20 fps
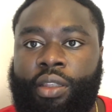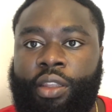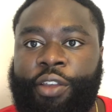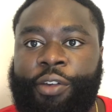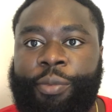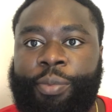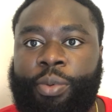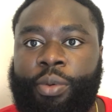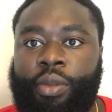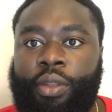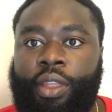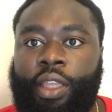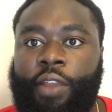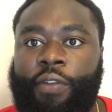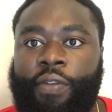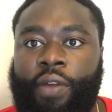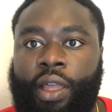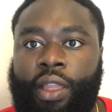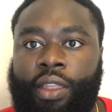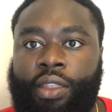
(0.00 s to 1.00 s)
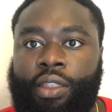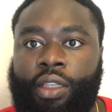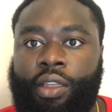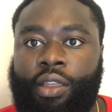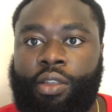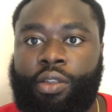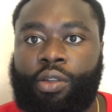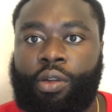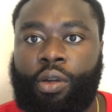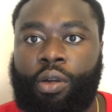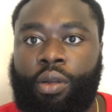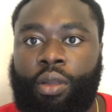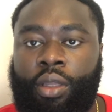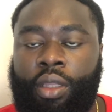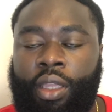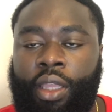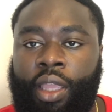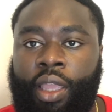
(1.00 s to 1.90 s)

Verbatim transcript: Liverpool, they finally took control,